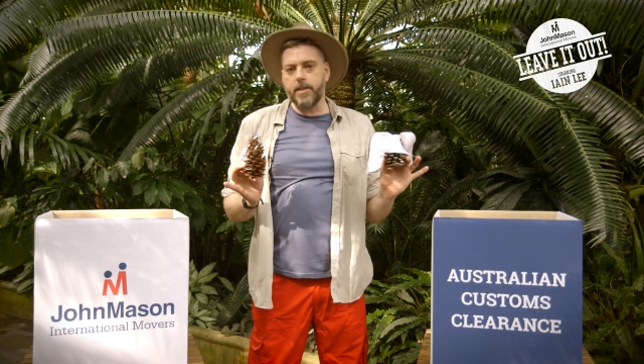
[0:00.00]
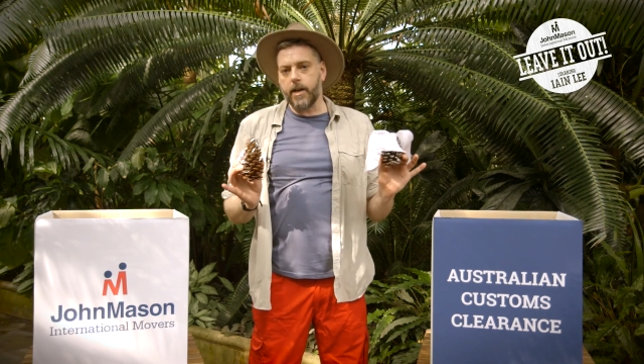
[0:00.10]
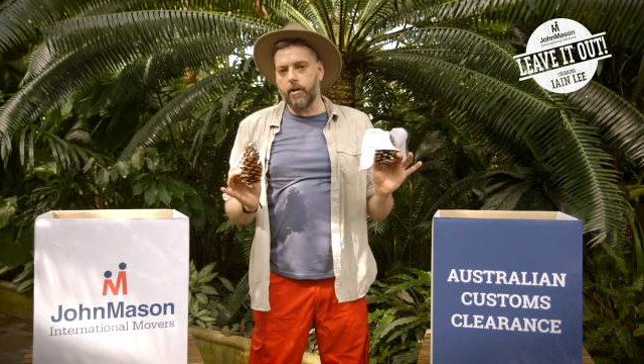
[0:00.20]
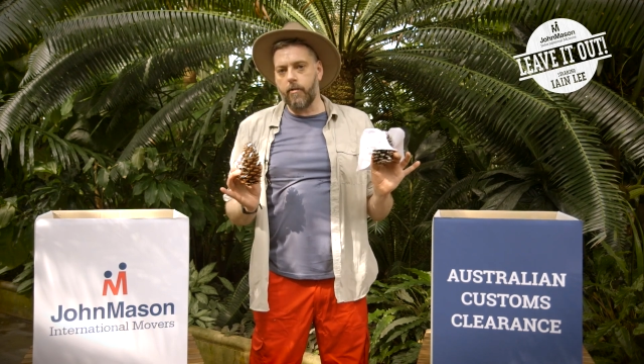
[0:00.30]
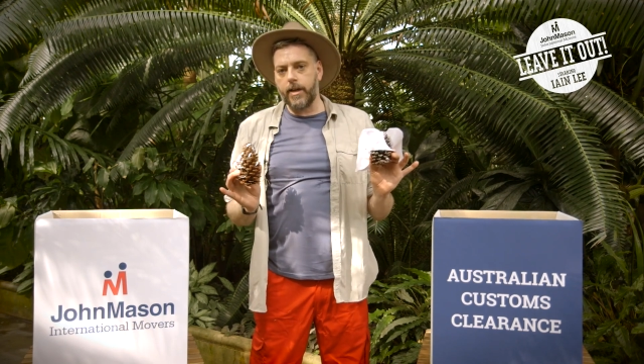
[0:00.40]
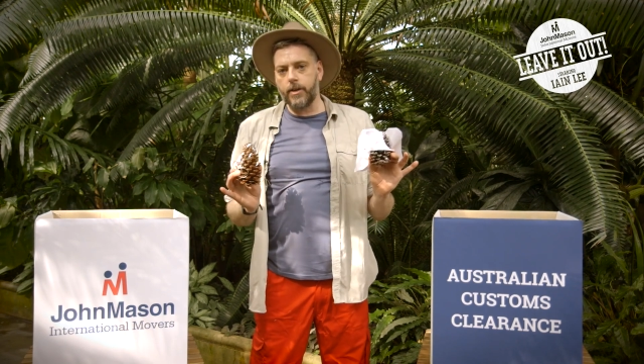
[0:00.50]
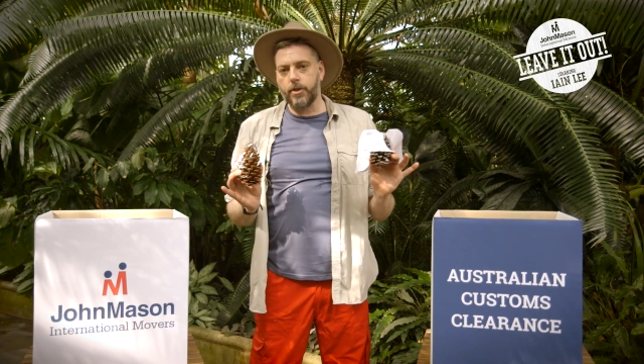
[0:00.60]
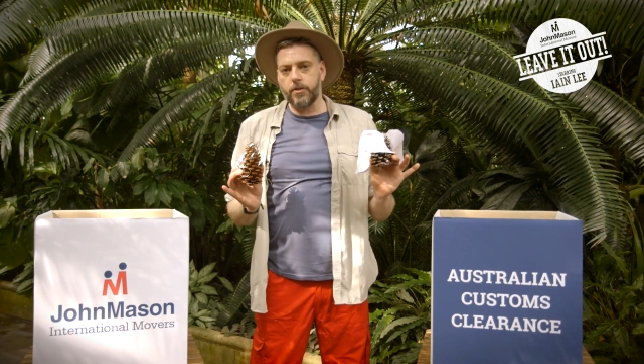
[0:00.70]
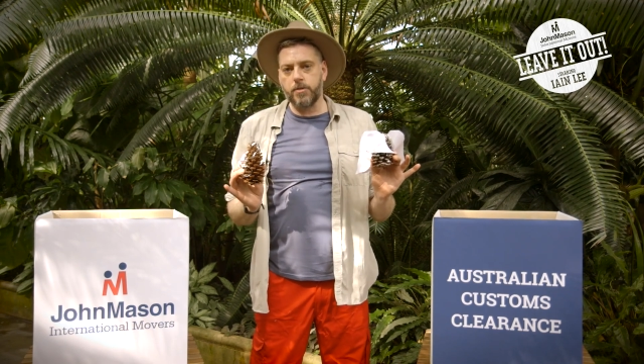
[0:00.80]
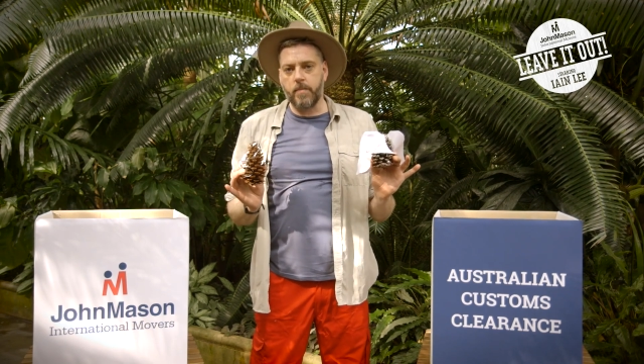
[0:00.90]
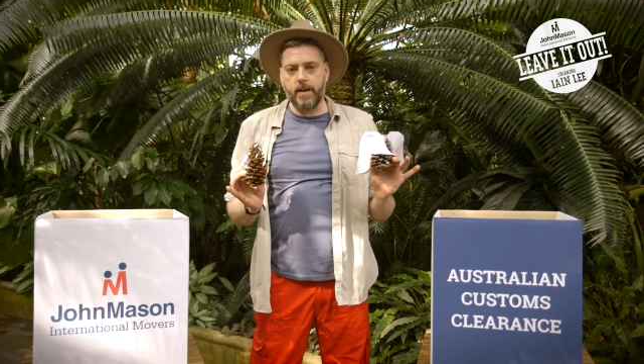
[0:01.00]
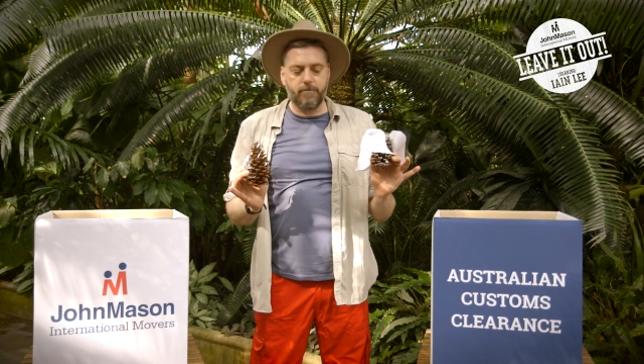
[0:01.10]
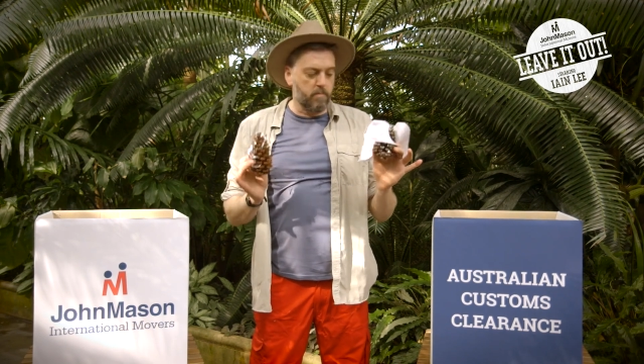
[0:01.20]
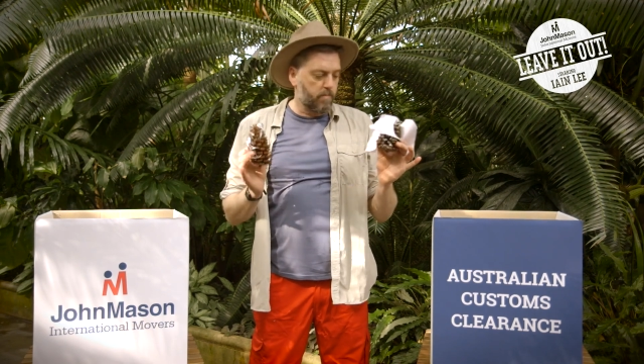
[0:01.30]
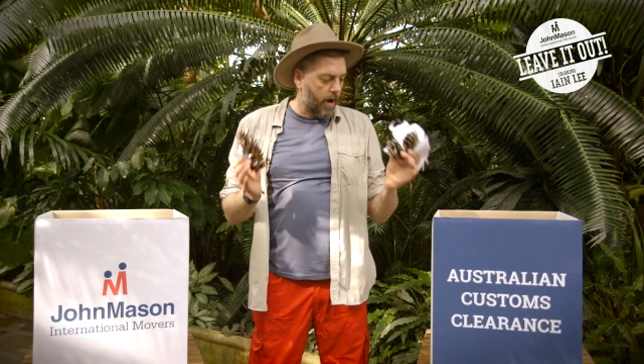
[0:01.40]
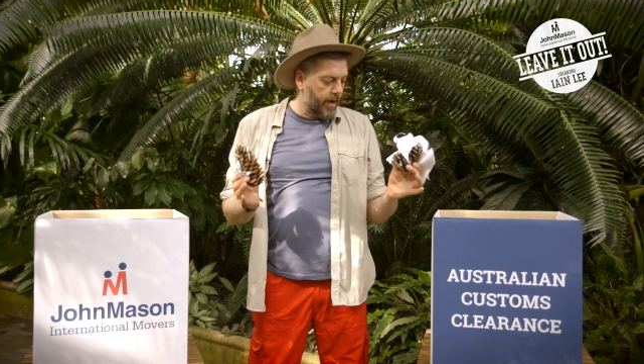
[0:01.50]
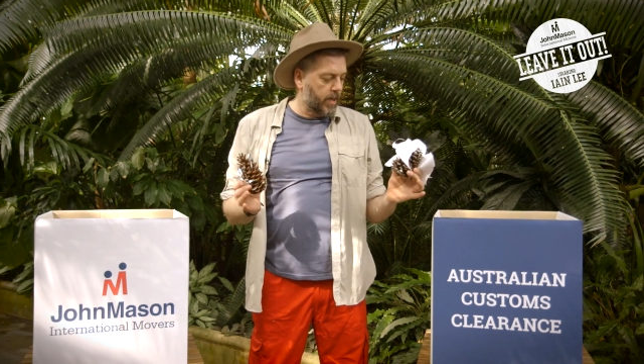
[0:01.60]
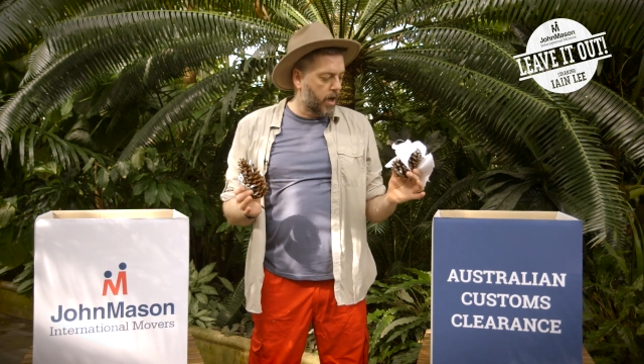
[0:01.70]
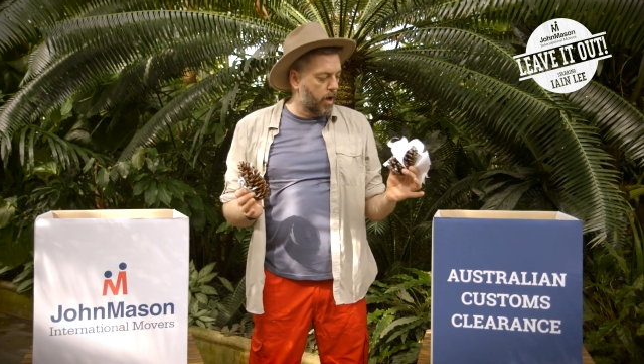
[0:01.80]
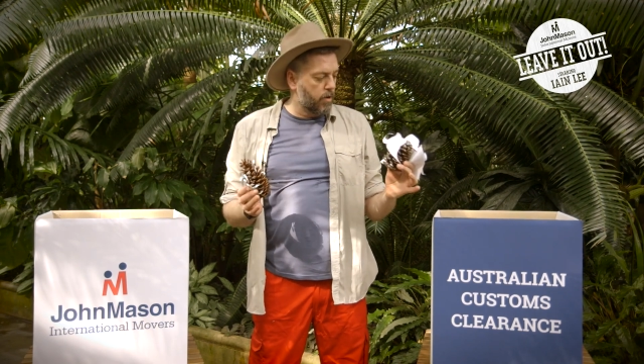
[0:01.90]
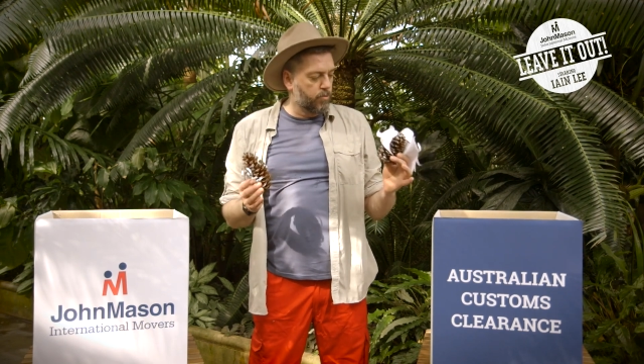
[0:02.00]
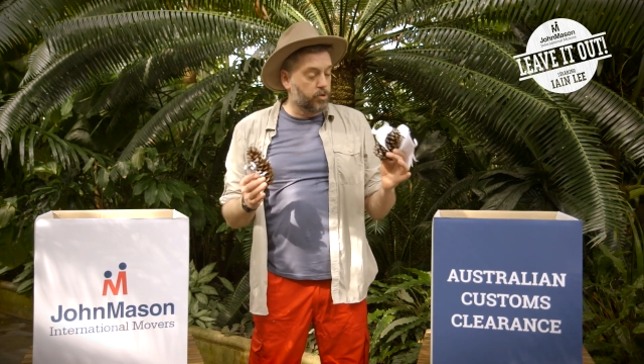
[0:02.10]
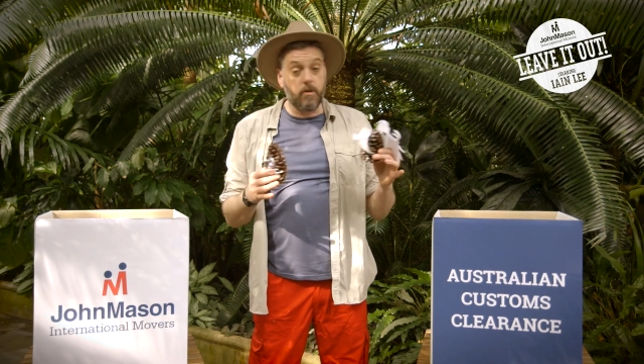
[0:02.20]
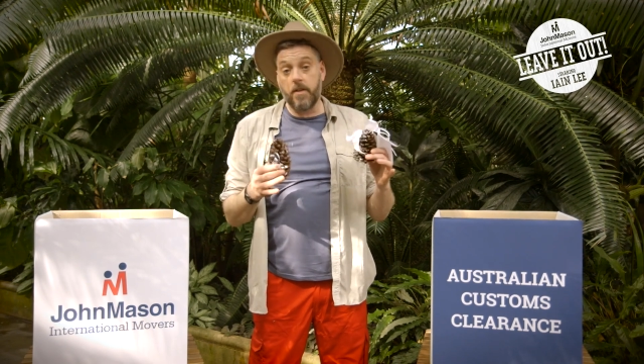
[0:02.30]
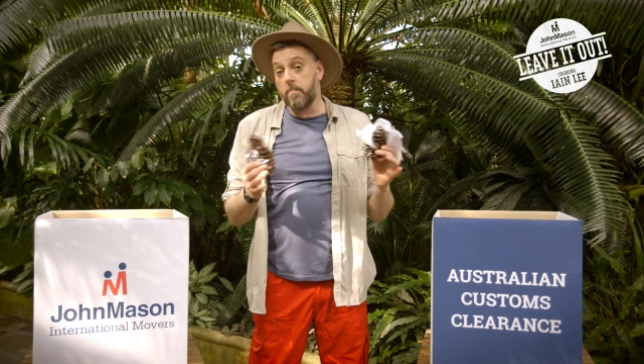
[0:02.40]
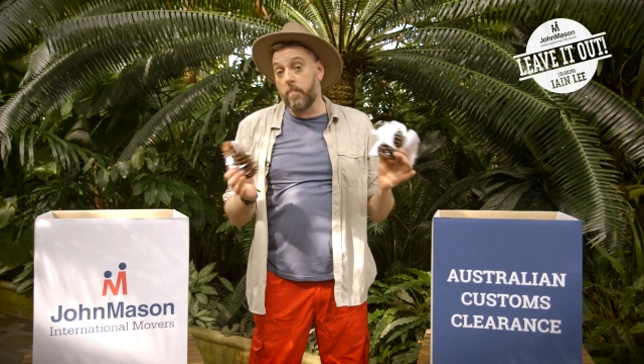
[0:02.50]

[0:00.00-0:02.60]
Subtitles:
decorations made from pine cones or other